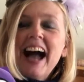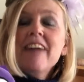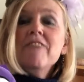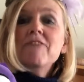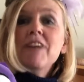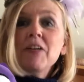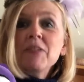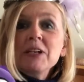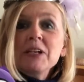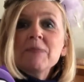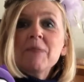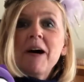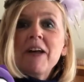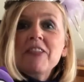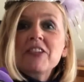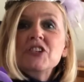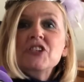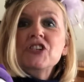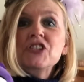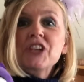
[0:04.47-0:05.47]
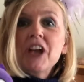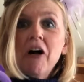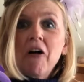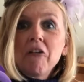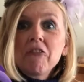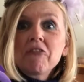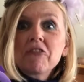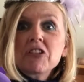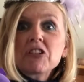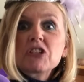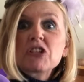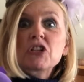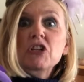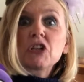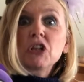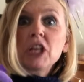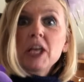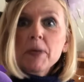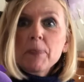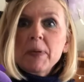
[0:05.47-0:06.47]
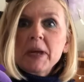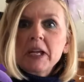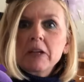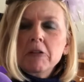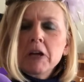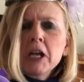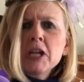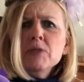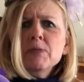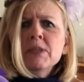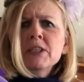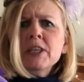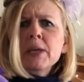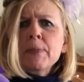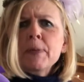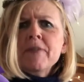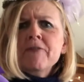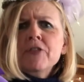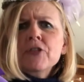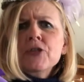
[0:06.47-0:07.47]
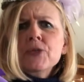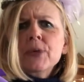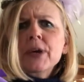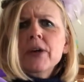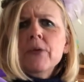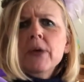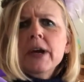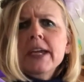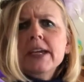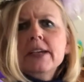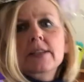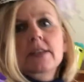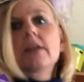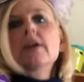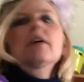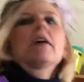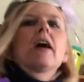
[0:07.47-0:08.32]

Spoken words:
I found him on the shelf sleeping. He's been sleeping for 3 weeks.